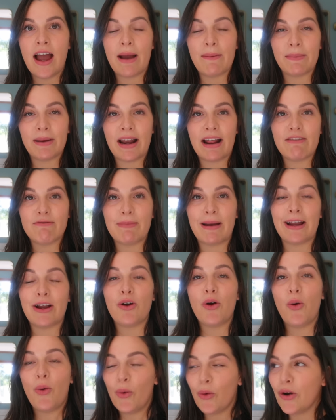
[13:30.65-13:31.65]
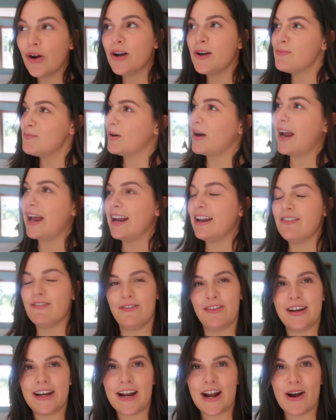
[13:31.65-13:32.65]
I'm gonna have my
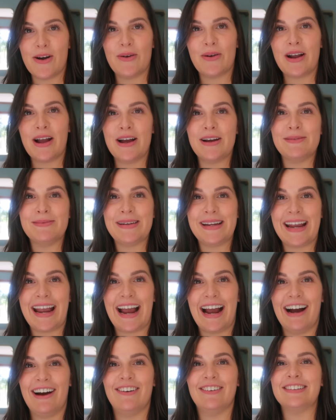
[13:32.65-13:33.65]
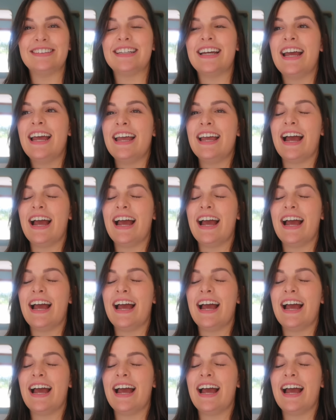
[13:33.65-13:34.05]
cornbread video coming out.